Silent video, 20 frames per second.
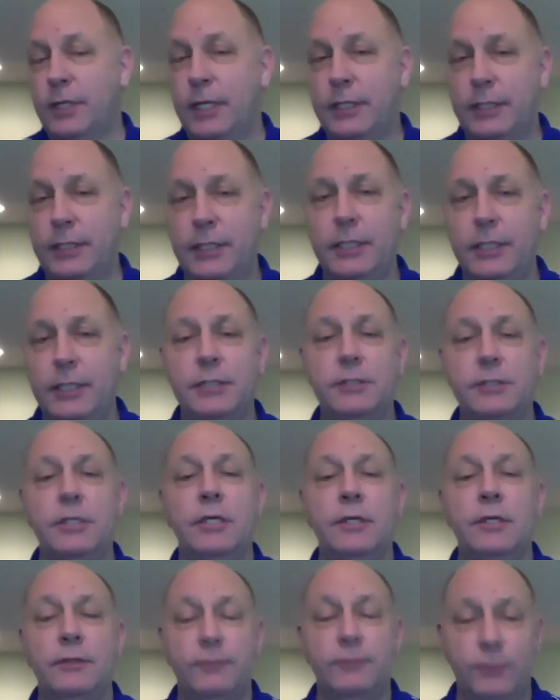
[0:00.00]
ideas
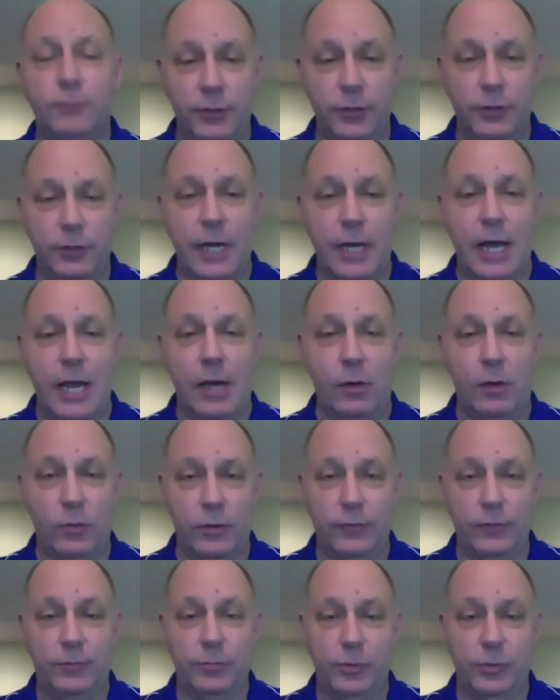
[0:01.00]
for your
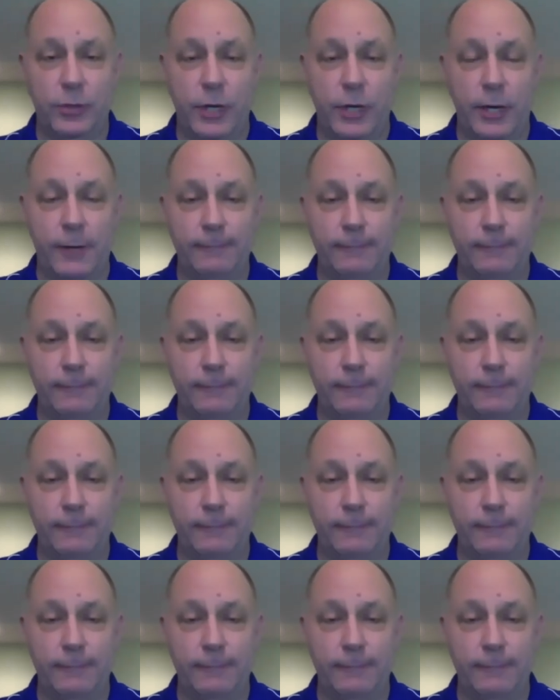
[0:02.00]
hour of prayer.